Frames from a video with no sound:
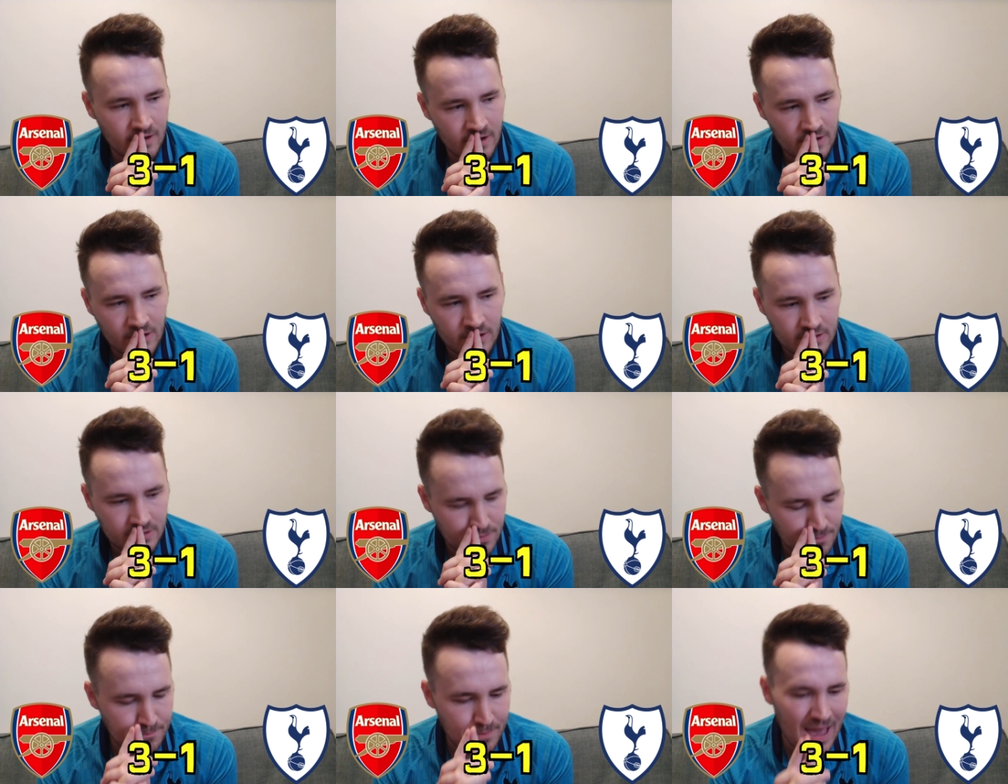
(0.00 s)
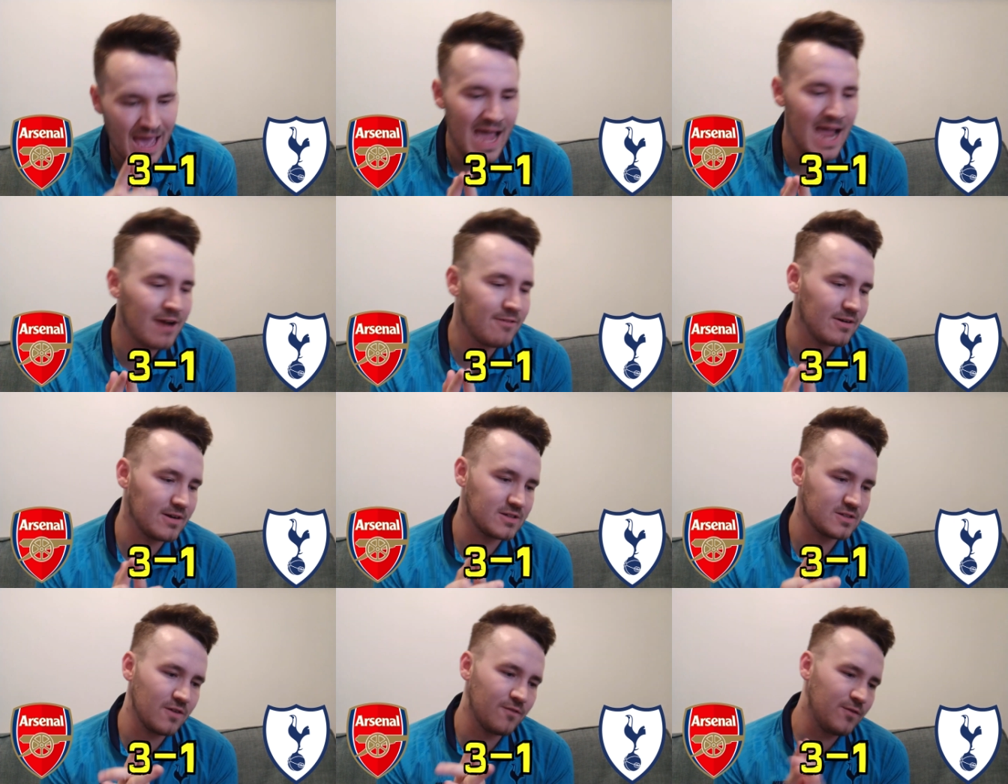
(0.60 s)
and I compare
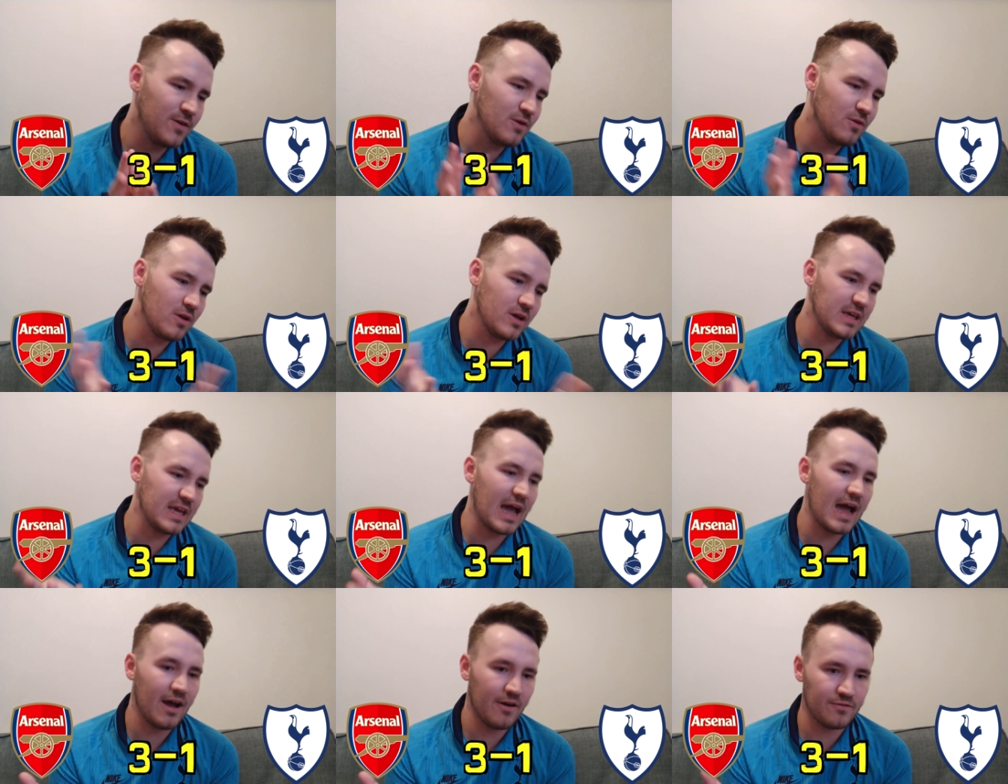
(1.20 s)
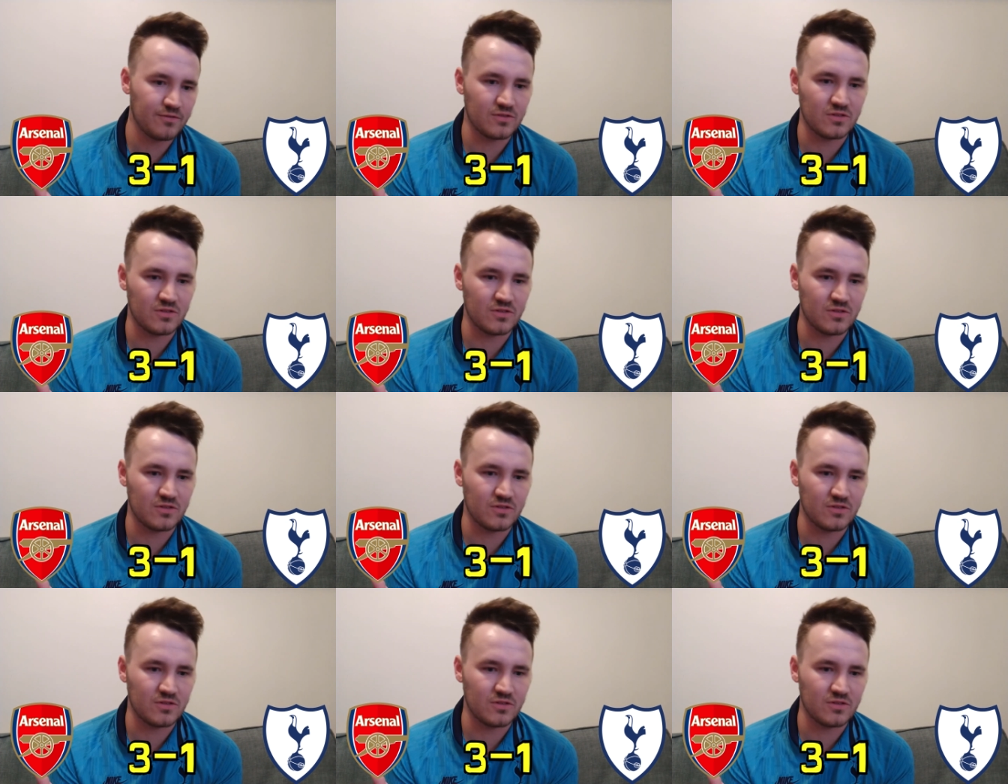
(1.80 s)
it because I feel like you have